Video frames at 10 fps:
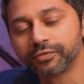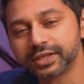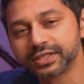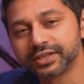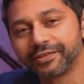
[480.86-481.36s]
of
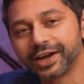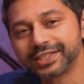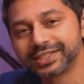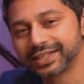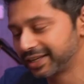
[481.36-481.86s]
this
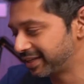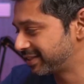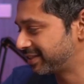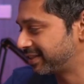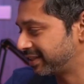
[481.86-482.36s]
device
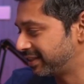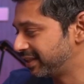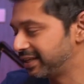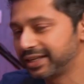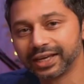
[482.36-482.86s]
is
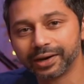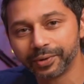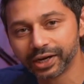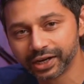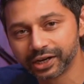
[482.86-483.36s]
the
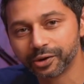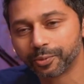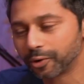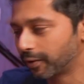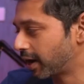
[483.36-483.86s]
ability to
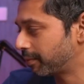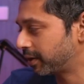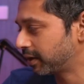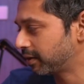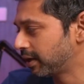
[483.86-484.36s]
program
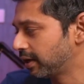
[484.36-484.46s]
it,